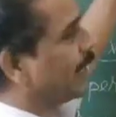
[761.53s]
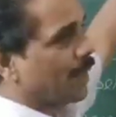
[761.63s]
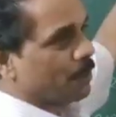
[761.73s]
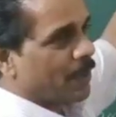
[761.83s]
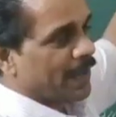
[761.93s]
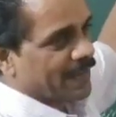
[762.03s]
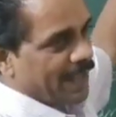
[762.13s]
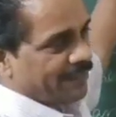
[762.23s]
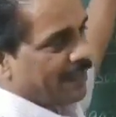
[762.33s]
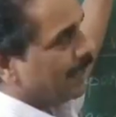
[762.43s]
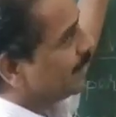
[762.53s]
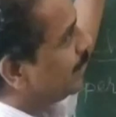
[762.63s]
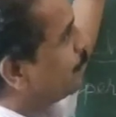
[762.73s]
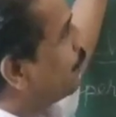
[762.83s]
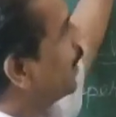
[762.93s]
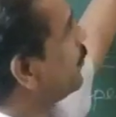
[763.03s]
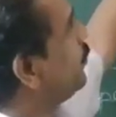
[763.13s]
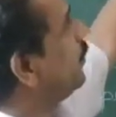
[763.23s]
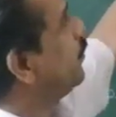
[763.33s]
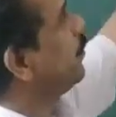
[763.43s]
you can put it as the
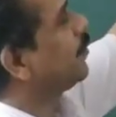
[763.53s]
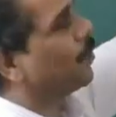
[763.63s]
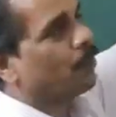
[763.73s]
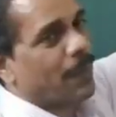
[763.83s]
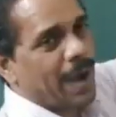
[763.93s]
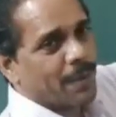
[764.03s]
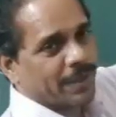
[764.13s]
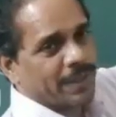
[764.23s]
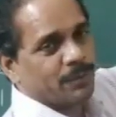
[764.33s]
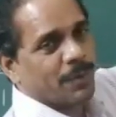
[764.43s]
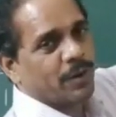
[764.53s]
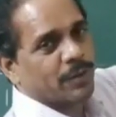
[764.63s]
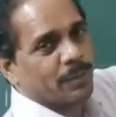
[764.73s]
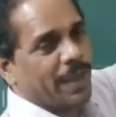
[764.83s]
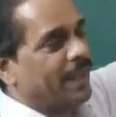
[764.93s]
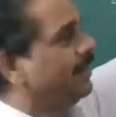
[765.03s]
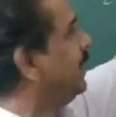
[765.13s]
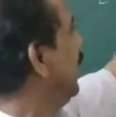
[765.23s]
pursuit of power. That's one of the main